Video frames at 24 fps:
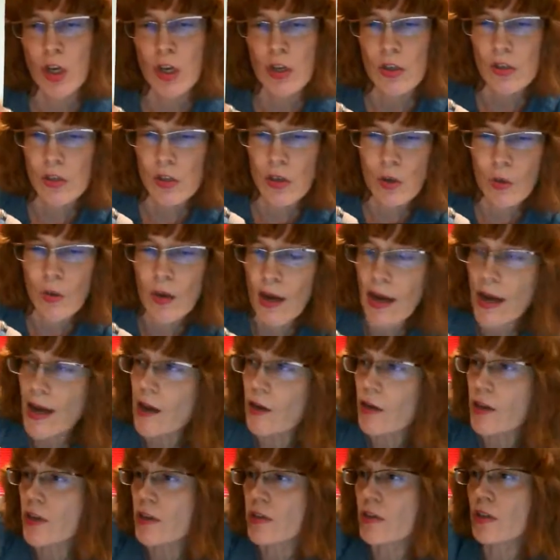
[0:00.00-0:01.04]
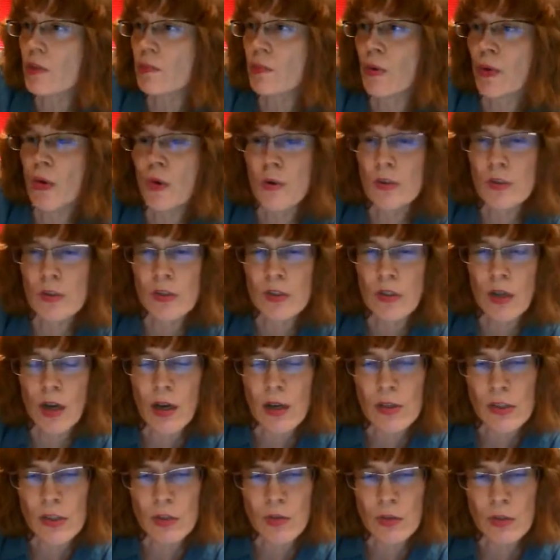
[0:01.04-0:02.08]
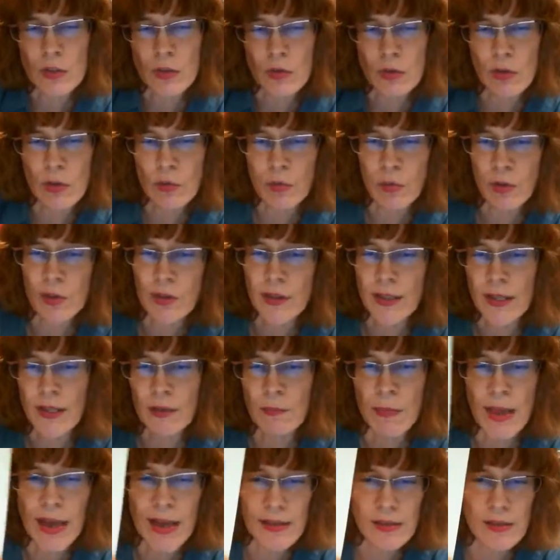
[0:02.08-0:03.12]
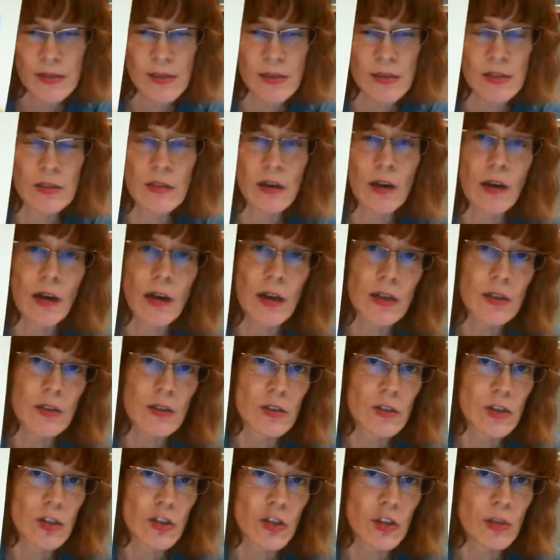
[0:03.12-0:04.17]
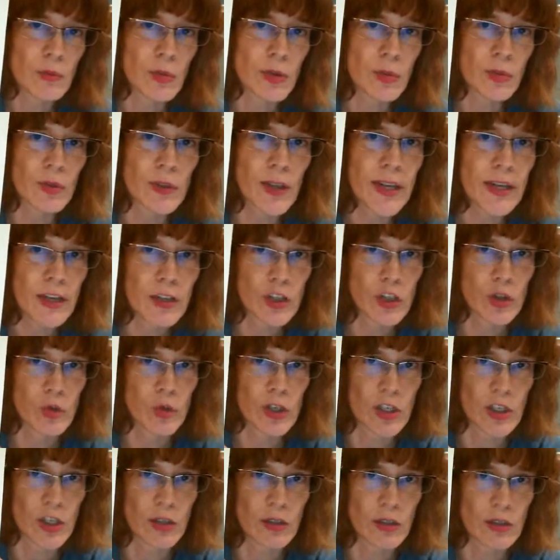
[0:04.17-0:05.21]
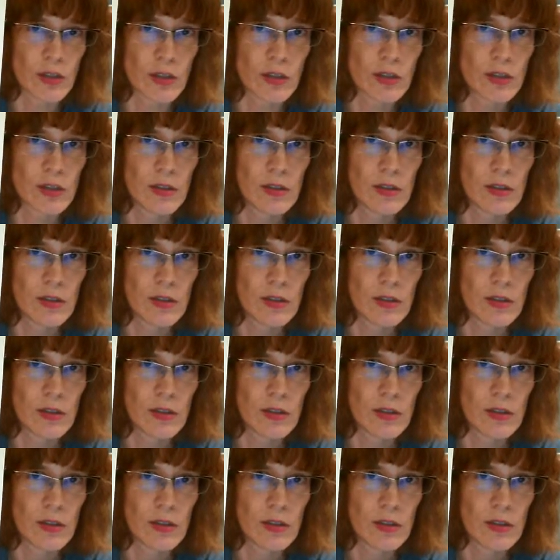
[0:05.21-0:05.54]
So how do you suppose dogs are adorable and Max is a dog should be related to each other?